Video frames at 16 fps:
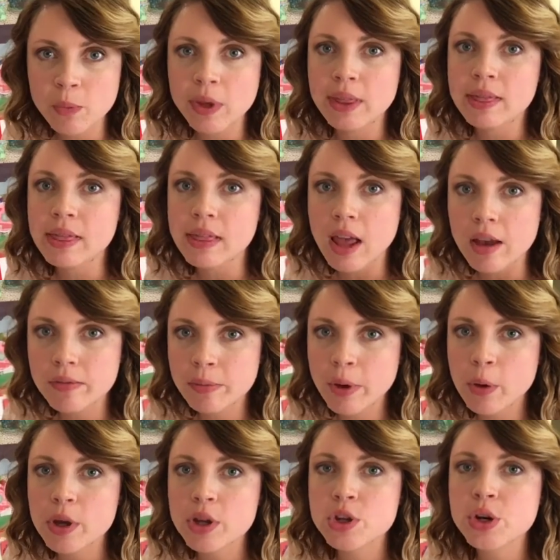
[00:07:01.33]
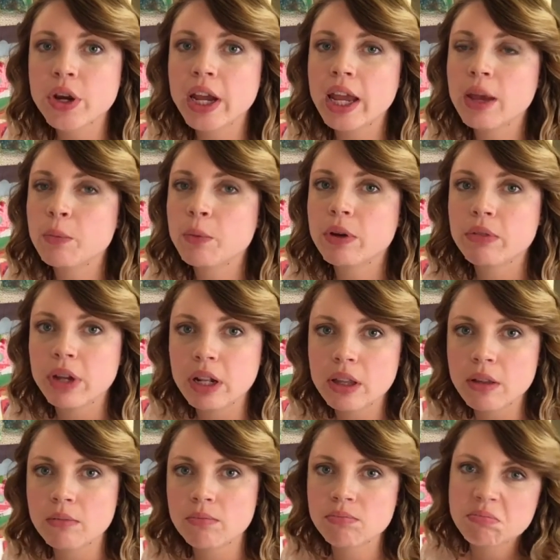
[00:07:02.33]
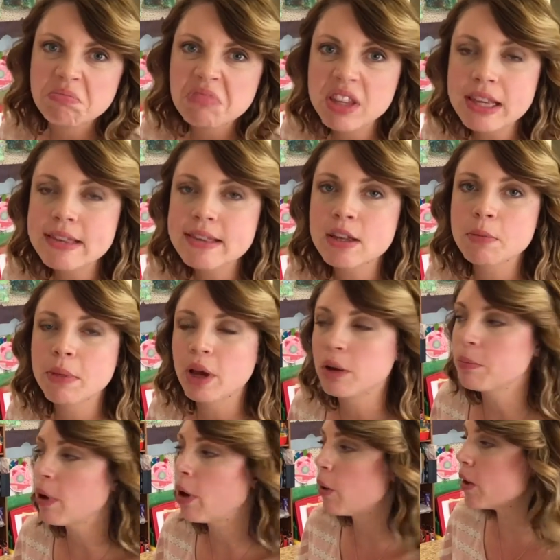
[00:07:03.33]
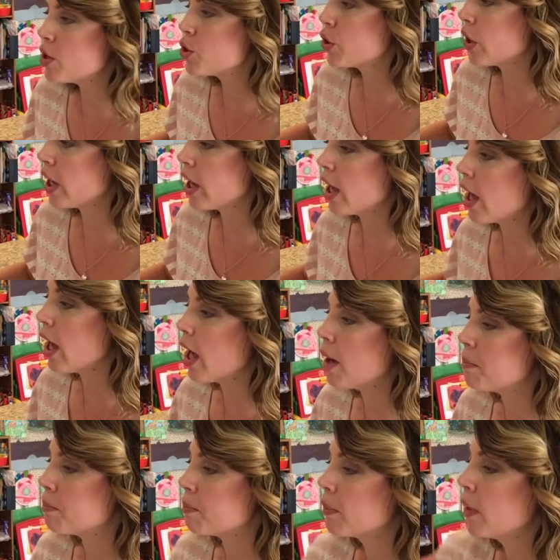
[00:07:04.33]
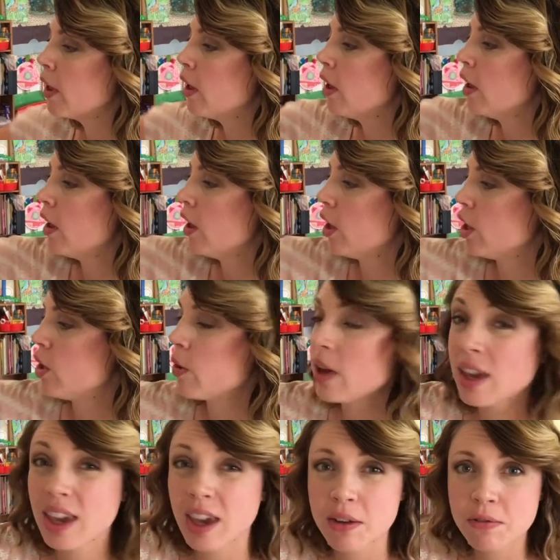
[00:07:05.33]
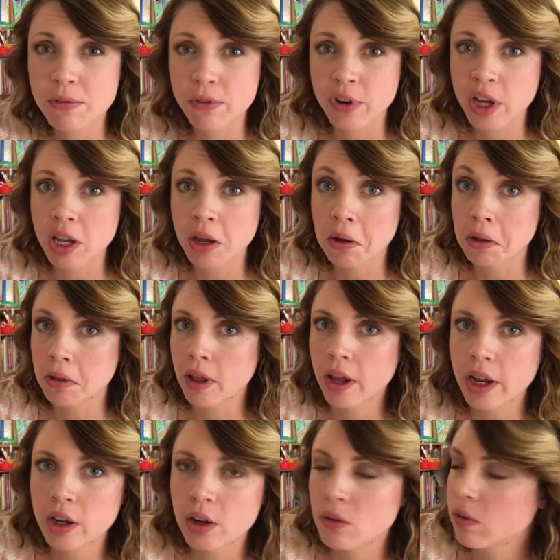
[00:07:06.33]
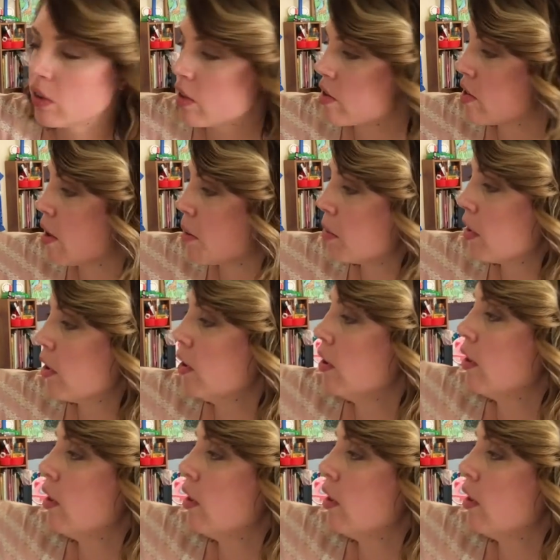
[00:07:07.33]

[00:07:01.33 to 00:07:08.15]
We love poetry. We read a decent amount of poetry. You can get free online over the summer